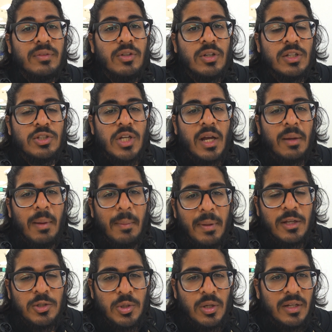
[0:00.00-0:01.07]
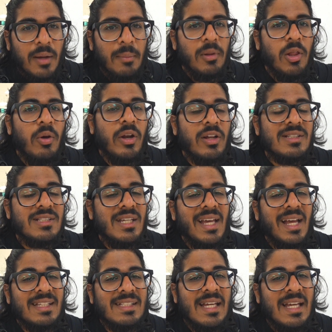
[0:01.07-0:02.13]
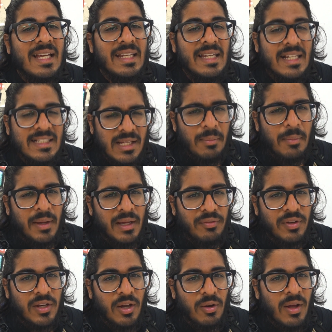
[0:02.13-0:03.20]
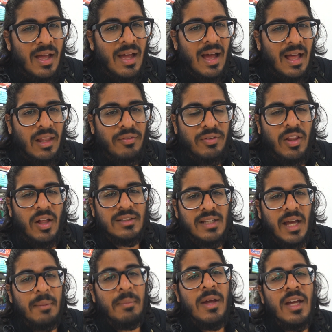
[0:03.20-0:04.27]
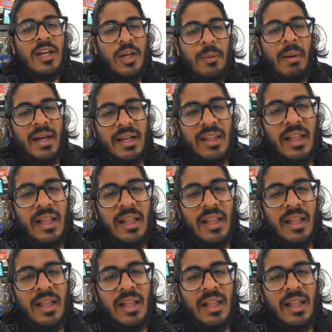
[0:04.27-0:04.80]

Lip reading: you can check out my Patreon down below, and I'll see you guys next time I make a video. I love you a long time. Goodbye,